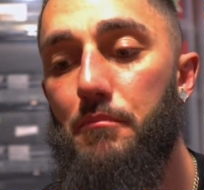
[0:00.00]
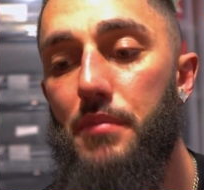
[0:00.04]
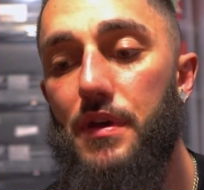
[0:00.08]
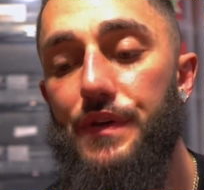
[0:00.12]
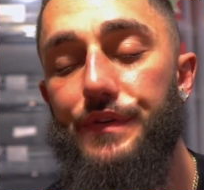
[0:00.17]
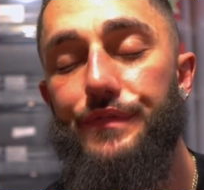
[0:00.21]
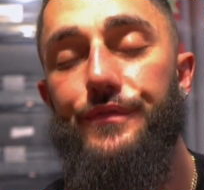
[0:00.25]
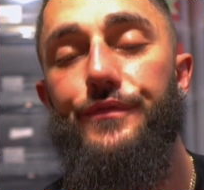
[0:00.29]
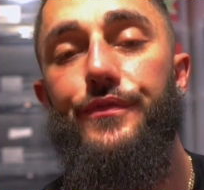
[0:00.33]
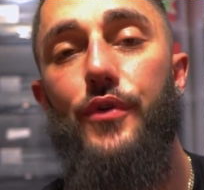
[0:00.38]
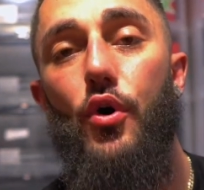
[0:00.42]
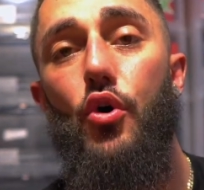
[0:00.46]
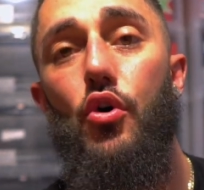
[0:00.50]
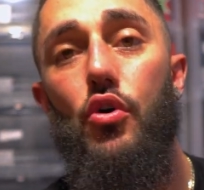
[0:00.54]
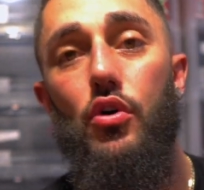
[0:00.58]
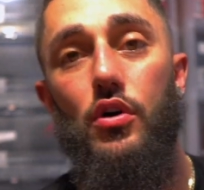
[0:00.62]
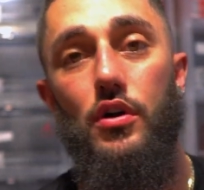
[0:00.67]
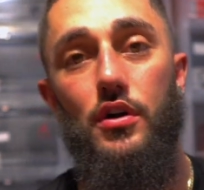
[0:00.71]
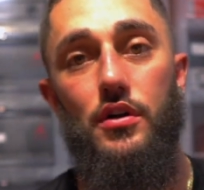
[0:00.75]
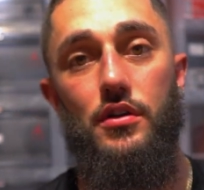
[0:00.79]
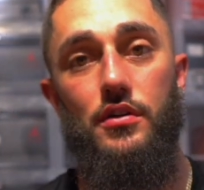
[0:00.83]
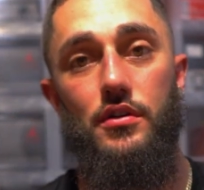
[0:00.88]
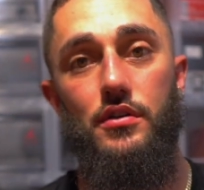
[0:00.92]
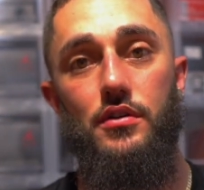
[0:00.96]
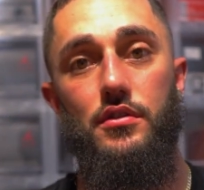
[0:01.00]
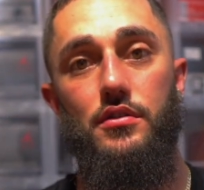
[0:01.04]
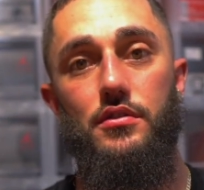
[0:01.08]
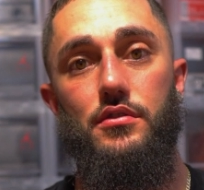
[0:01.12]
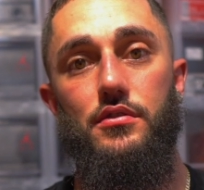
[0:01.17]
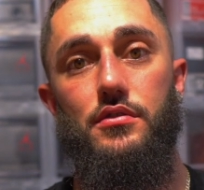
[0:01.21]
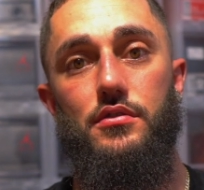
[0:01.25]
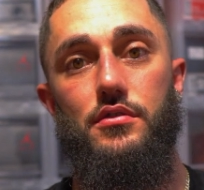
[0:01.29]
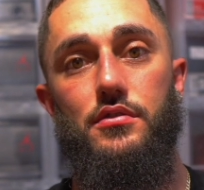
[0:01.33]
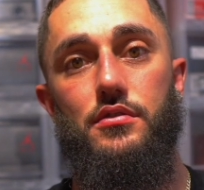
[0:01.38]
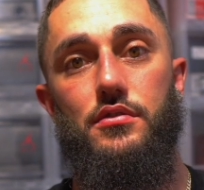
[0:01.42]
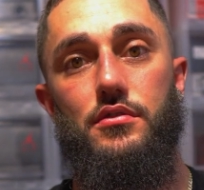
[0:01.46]
Before,
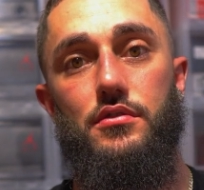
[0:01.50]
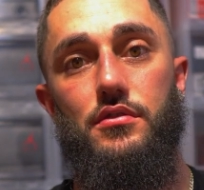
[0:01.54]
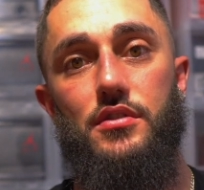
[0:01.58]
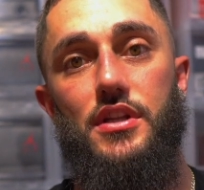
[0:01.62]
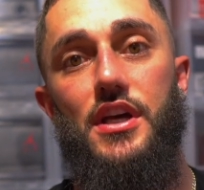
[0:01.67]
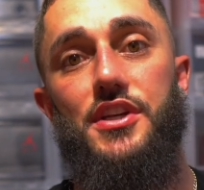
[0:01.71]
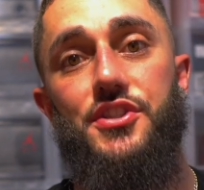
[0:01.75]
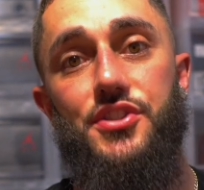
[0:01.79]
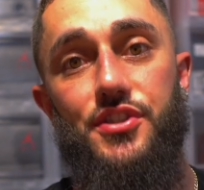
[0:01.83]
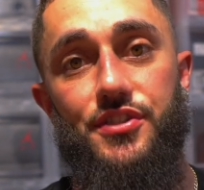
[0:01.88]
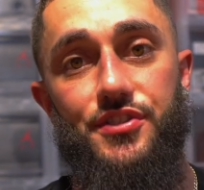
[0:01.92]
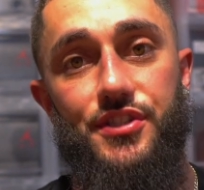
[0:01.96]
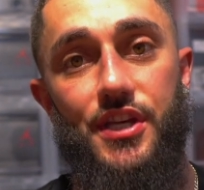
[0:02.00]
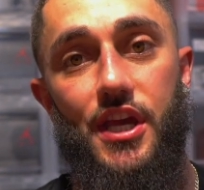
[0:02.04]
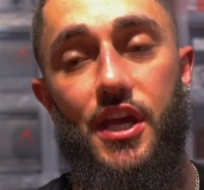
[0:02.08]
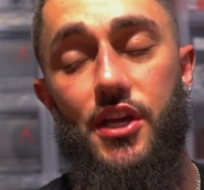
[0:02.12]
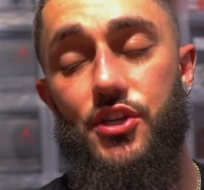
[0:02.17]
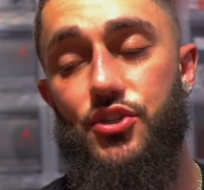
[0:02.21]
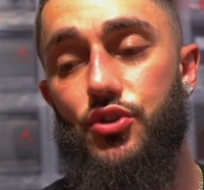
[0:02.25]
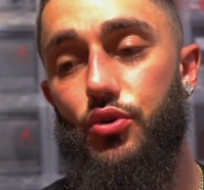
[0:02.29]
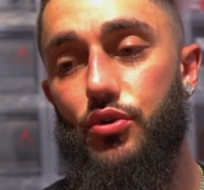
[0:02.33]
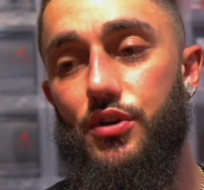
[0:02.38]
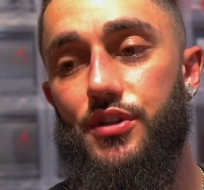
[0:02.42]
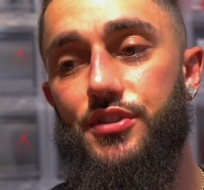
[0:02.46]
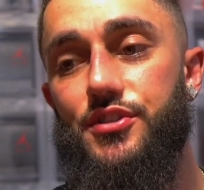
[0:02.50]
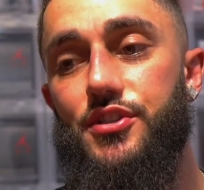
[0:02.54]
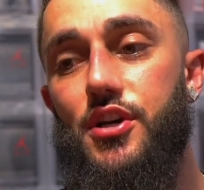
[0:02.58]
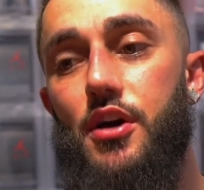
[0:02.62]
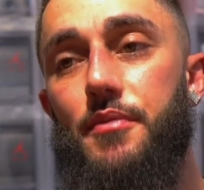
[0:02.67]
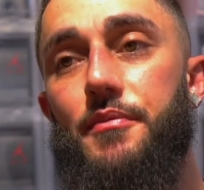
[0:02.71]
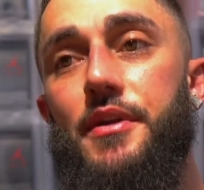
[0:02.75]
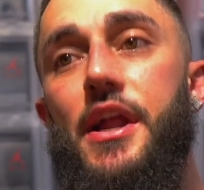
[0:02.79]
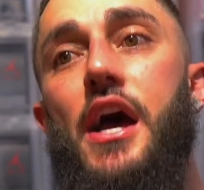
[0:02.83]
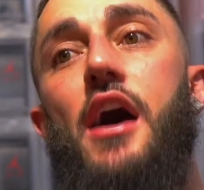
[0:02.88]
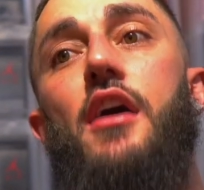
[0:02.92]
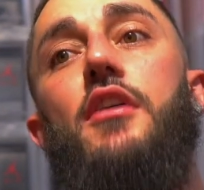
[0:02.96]
let's just say a Jordan's
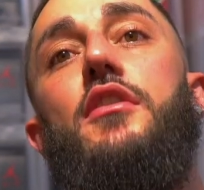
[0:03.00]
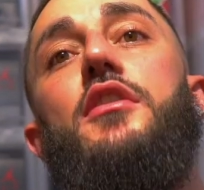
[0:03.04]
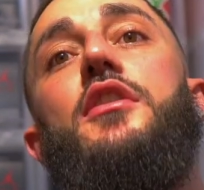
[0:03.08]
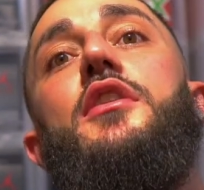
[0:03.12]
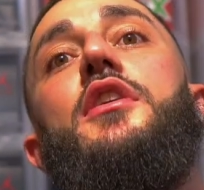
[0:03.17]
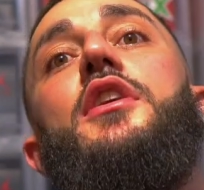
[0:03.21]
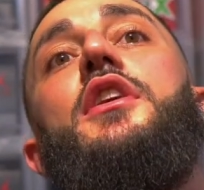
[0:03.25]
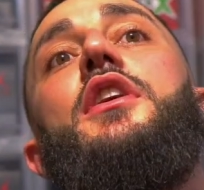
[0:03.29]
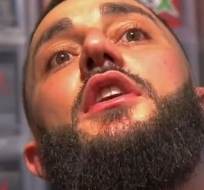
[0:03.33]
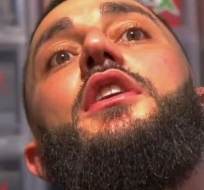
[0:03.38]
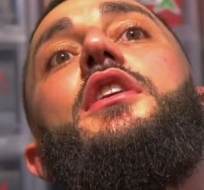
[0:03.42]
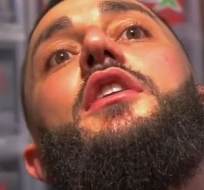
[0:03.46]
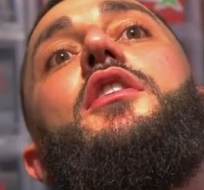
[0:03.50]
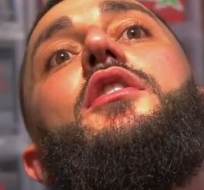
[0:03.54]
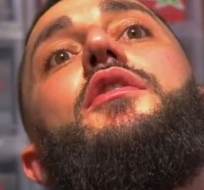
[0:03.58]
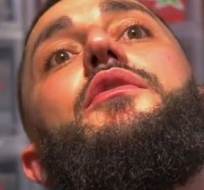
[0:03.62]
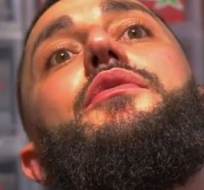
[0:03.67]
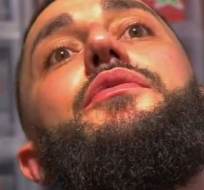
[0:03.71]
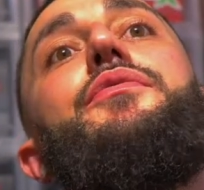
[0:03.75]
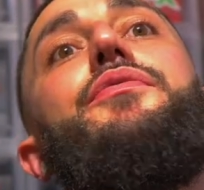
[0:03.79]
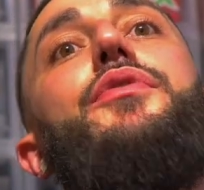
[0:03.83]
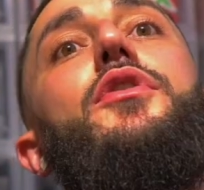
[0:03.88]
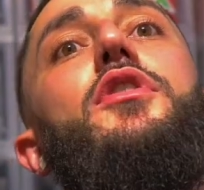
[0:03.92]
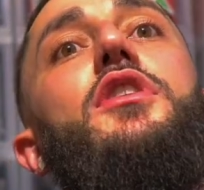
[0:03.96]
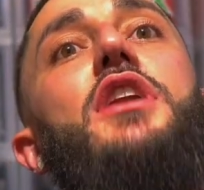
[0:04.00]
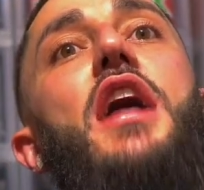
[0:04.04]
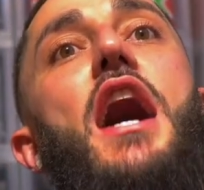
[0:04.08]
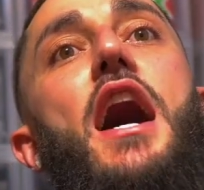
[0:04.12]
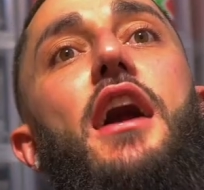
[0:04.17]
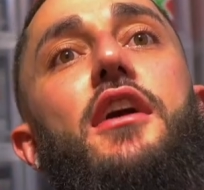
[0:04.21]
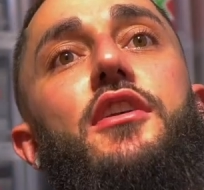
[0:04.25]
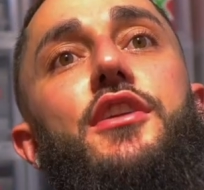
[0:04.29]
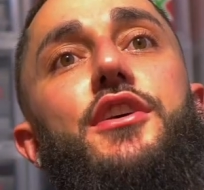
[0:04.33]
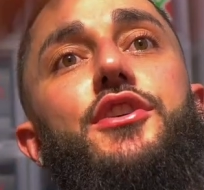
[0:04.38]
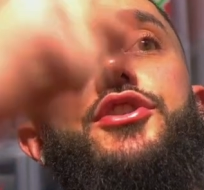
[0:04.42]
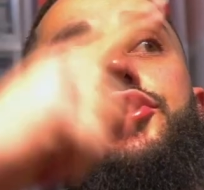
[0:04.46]
coming out,
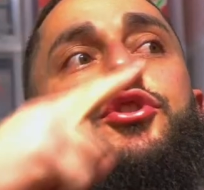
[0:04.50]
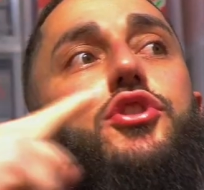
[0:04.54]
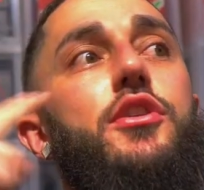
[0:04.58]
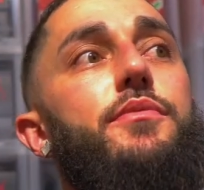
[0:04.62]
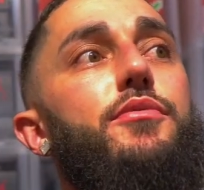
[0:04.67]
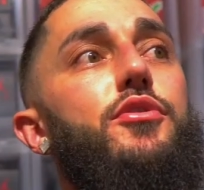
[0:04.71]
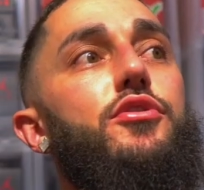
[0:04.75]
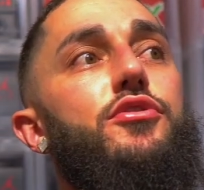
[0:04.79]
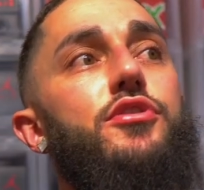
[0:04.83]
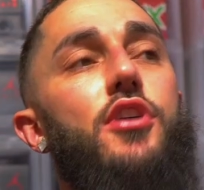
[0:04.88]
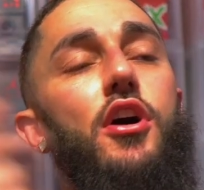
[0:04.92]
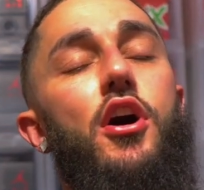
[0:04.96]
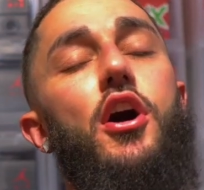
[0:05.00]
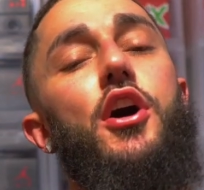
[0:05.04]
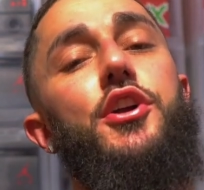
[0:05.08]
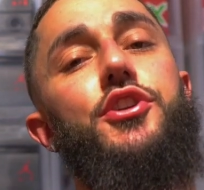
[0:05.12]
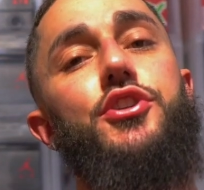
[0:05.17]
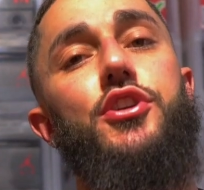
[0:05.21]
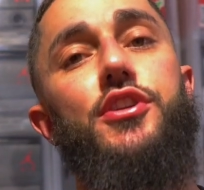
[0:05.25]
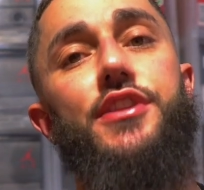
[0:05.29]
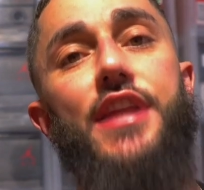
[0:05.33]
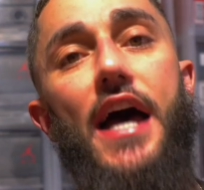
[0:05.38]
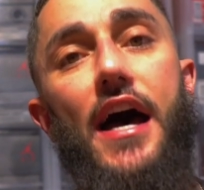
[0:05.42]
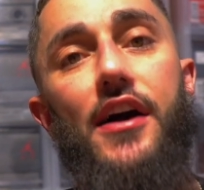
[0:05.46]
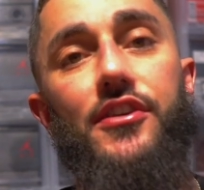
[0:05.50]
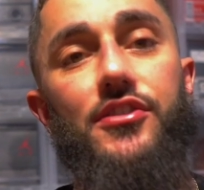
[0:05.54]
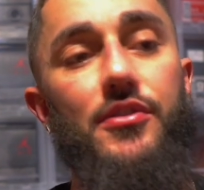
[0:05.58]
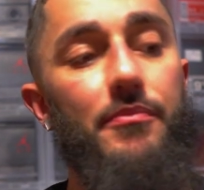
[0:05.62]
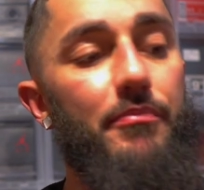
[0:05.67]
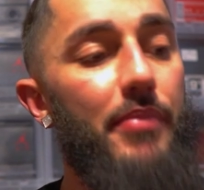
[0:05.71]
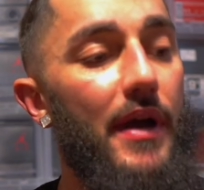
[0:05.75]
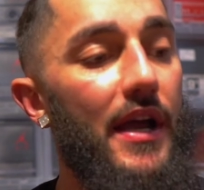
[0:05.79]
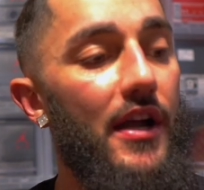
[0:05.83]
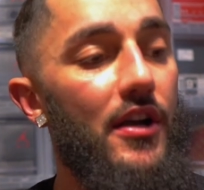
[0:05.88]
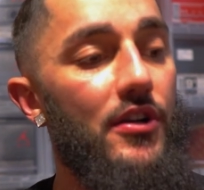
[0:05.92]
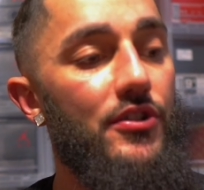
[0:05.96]
Footlocker distributes
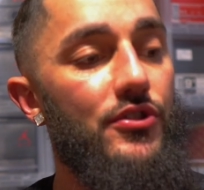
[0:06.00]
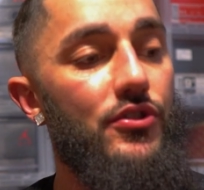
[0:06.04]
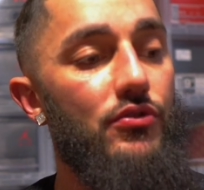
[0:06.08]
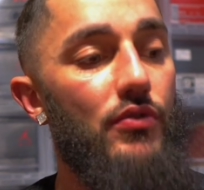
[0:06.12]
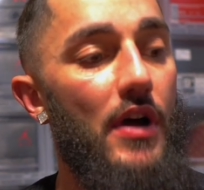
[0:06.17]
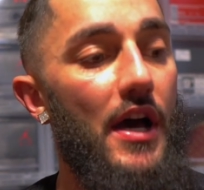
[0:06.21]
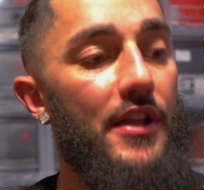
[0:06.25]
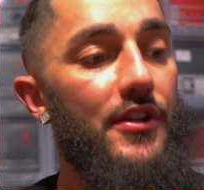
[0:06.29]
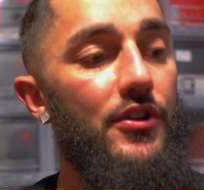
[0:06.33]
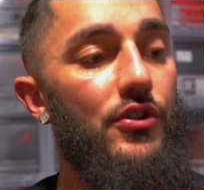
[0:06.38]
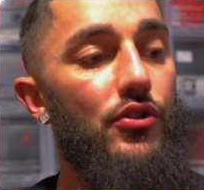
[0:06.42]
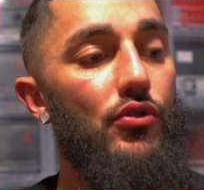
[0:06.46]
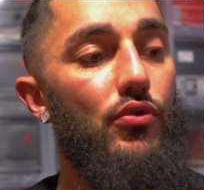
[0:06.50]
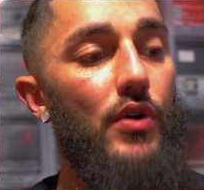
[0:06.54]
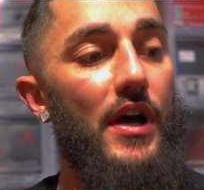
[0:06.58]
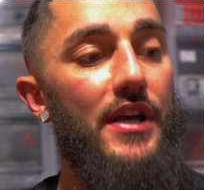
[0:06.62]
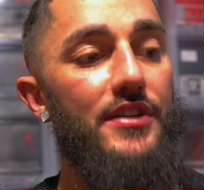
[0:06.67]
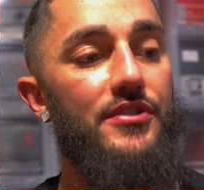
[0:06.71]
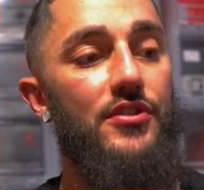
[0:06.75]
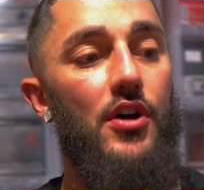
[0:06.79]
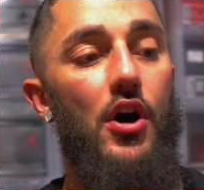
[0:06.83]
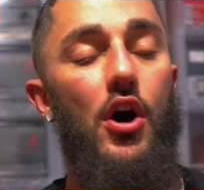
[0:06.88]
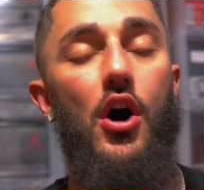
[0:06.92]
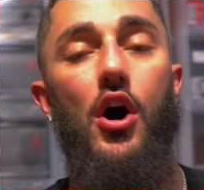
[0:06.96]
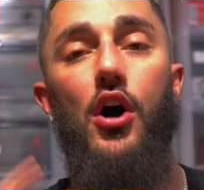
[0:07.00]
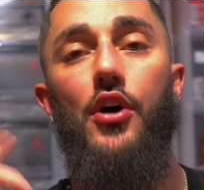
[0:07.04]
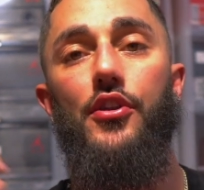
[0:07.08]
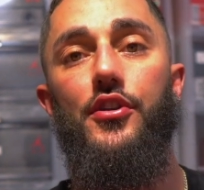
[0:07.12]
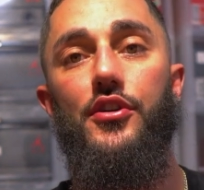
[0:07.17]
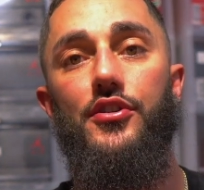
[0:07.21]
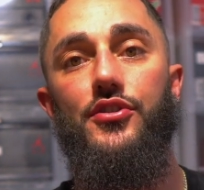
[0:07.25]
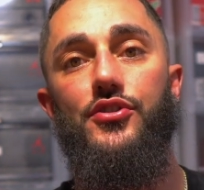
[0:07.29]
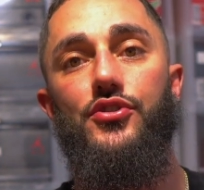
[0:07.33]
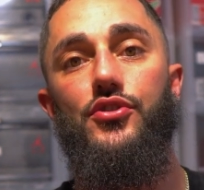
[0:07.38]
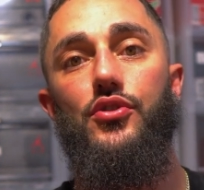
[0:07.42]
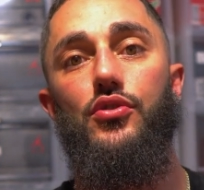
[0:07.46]
100,000 pairs throughout the U.S. to all
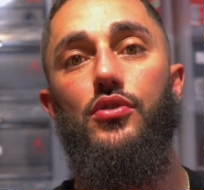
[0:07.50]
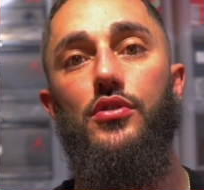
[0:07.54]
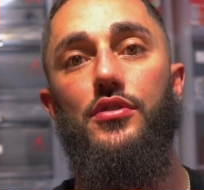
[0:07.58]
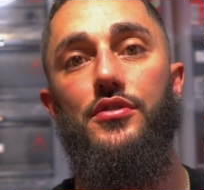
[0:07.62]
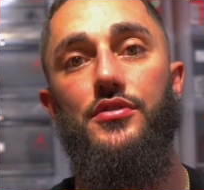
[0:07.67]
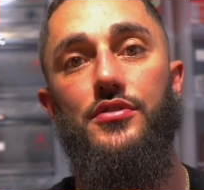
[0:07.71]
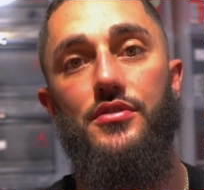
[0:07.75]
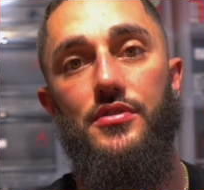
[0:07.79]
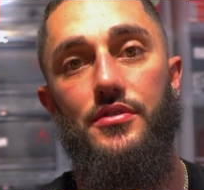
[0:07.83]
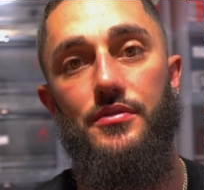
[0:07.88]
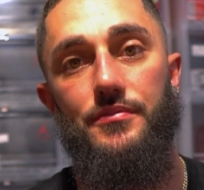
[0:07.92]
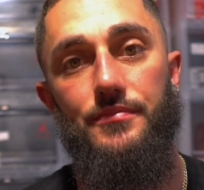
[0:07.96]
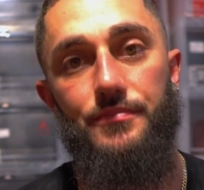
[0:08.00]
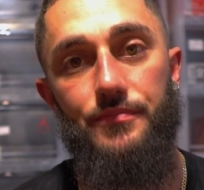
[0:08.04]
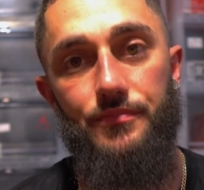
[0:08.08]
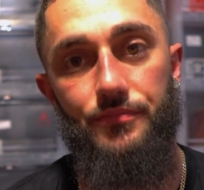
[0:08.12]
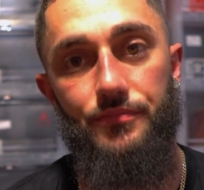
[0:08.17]
their stores.